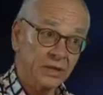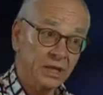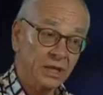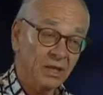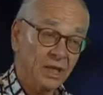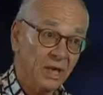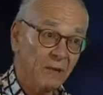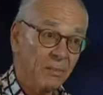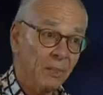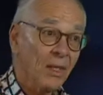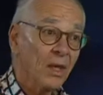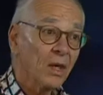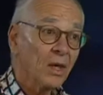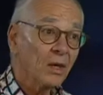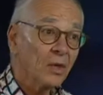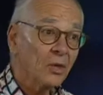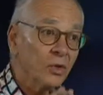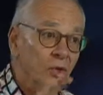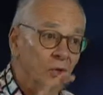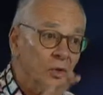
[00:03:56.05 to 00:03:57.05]
Okay,
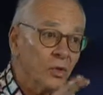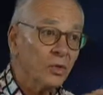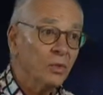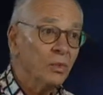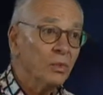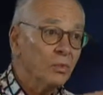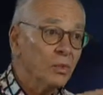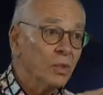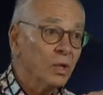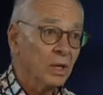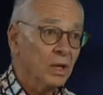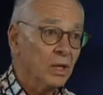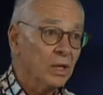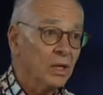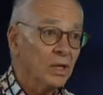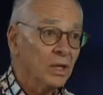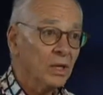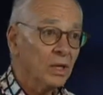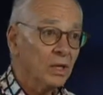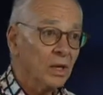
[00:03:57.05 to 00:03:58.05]
you
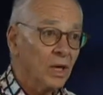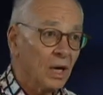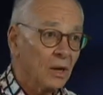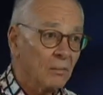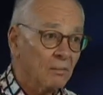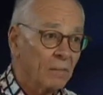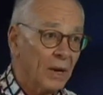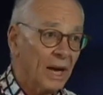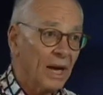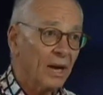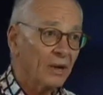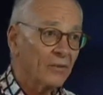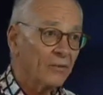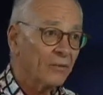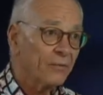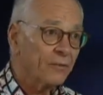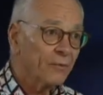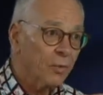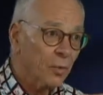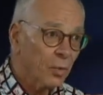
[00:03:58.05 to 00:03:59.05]
need about
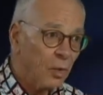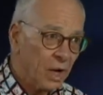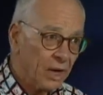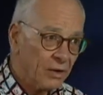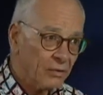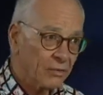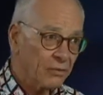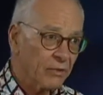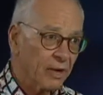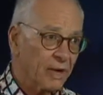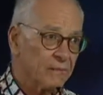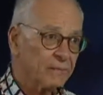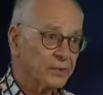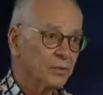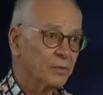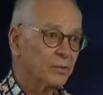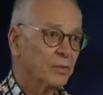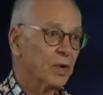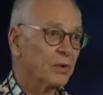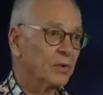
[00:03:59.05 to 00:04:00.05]
400 grams
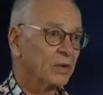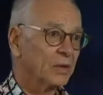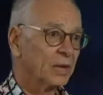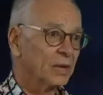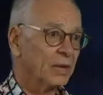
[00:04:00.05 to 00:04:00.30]
of protein a